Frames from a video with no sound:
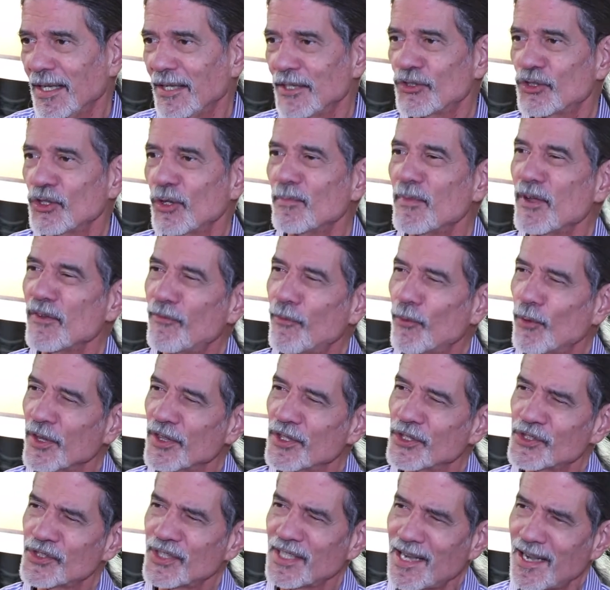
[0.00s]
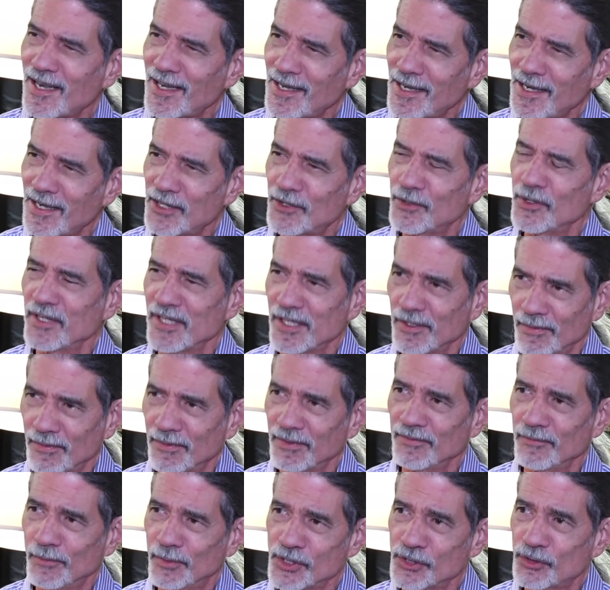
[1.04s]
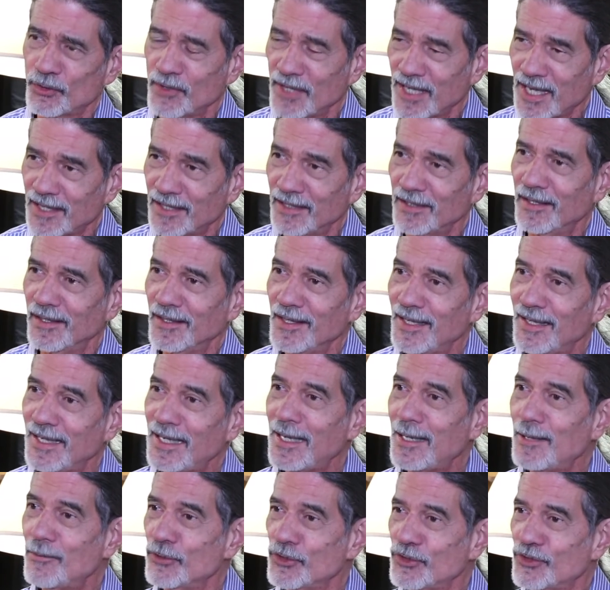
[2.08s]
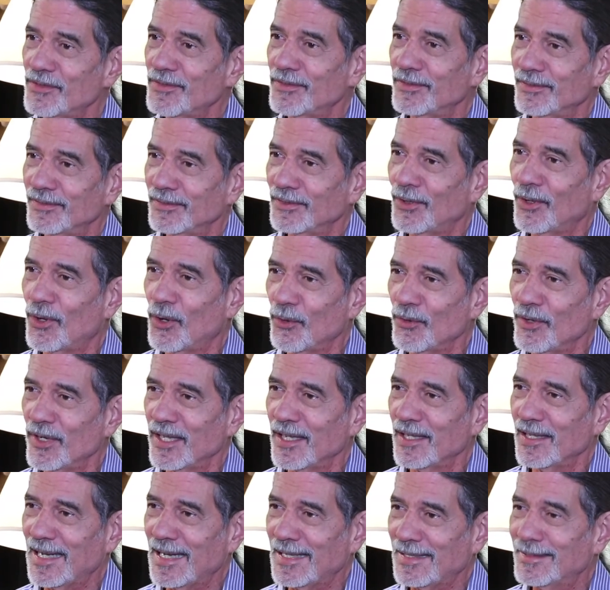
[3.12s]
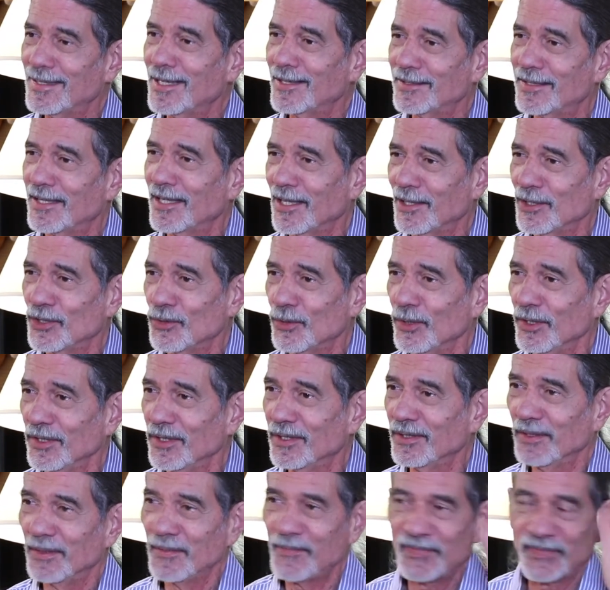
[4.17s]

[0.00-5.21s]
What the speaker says: So before the CIA was created, he was already inducted into it.